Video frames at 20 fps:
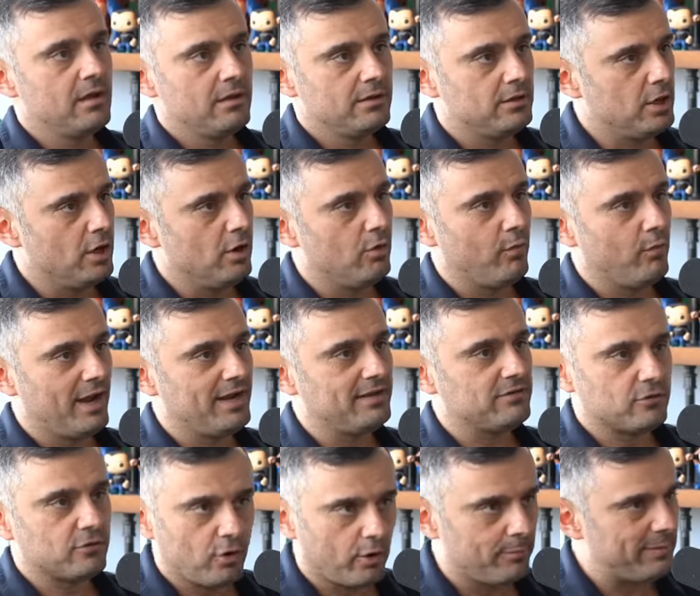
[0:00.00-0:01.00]
You know, right?
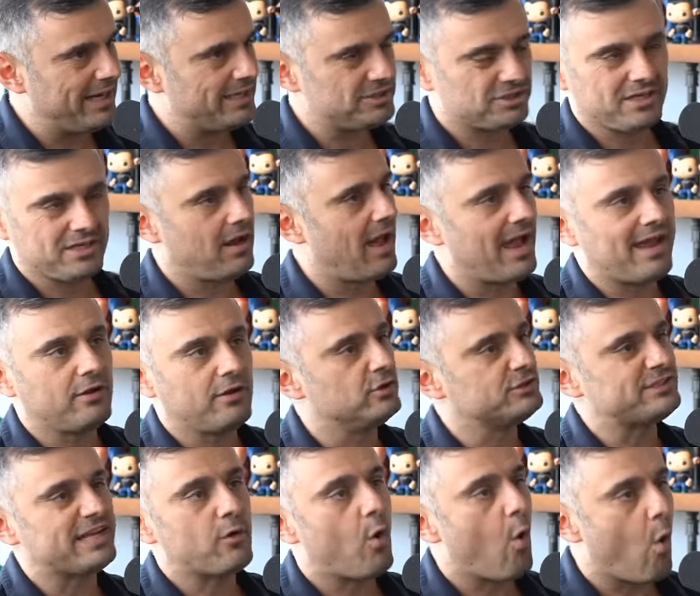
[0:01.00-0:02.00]
Determination. I
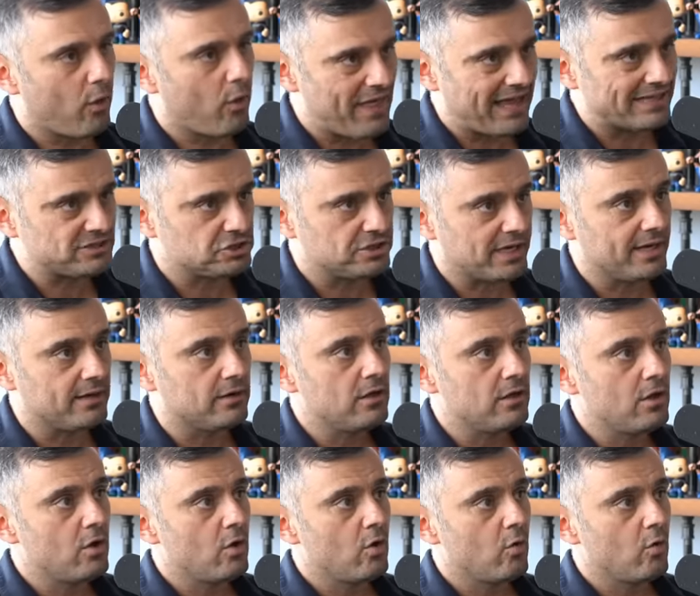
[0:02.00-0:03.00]
understand all that shit.
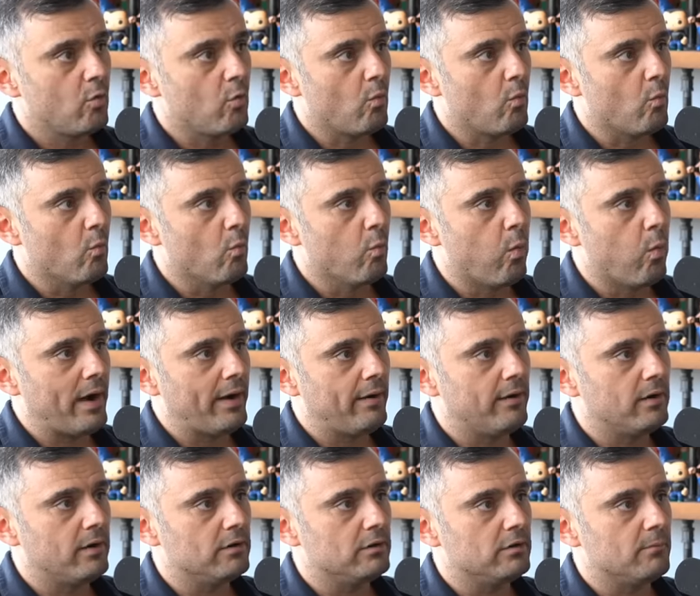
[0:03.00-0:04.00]

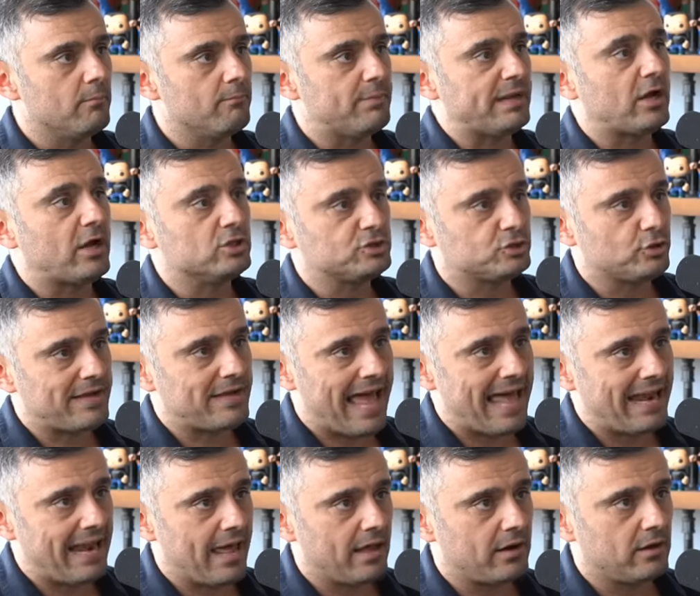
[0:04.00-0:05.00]
Where because your dad
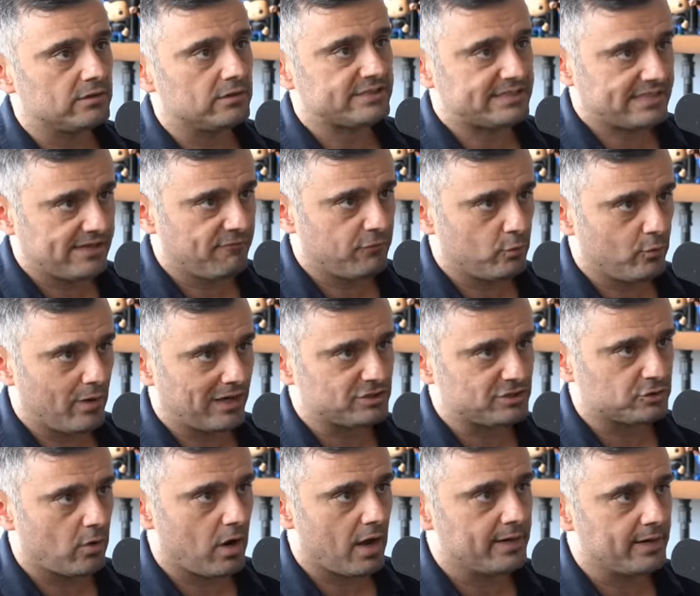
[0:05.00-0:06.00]
had a seafood
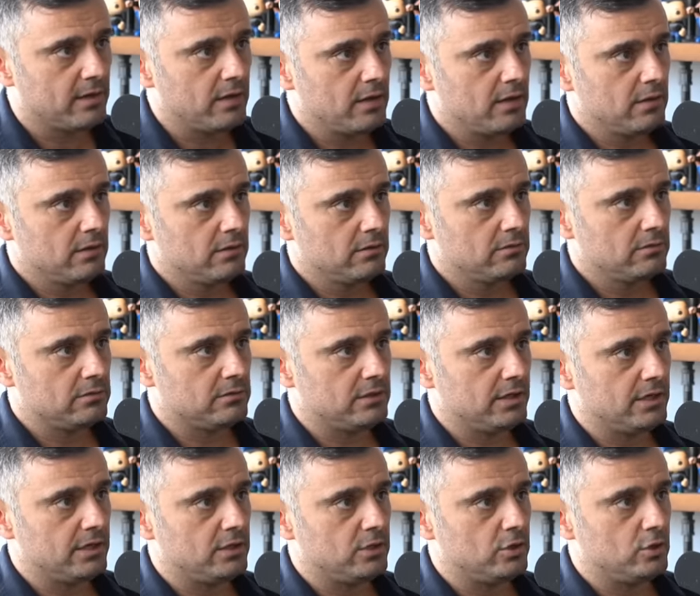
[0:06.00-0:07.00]
restaurant.
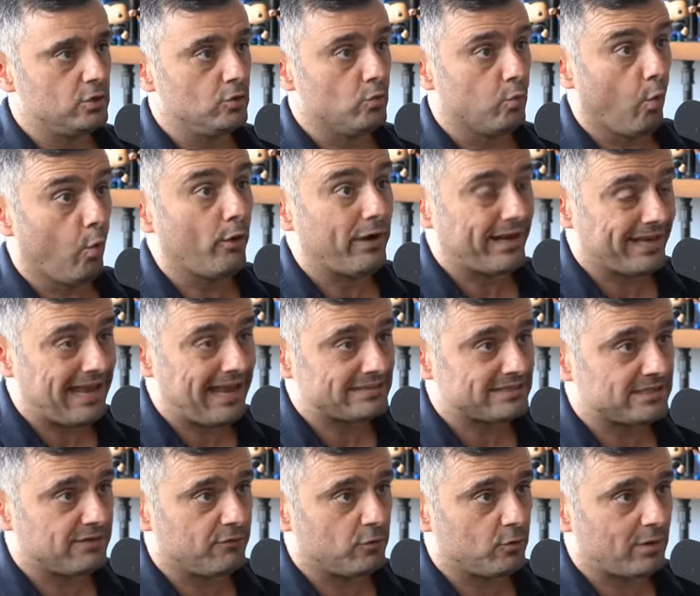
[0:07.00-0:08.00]
Did you work in that
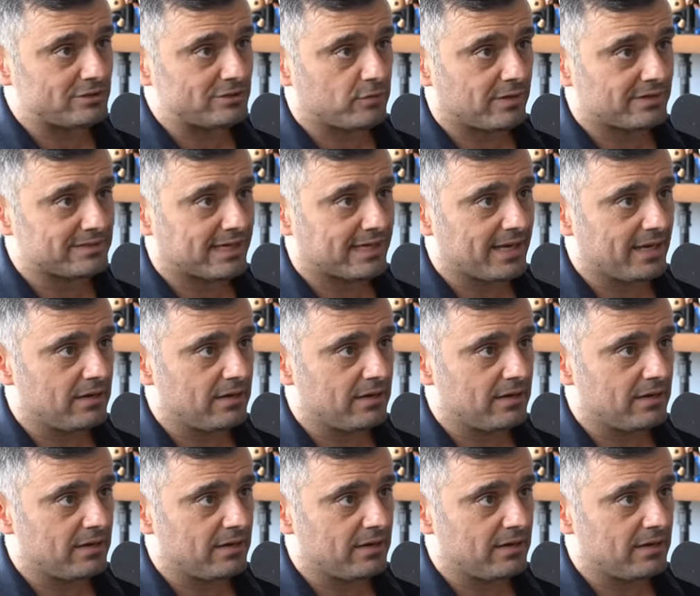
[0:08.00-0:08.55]
seafood restaurant as a kid?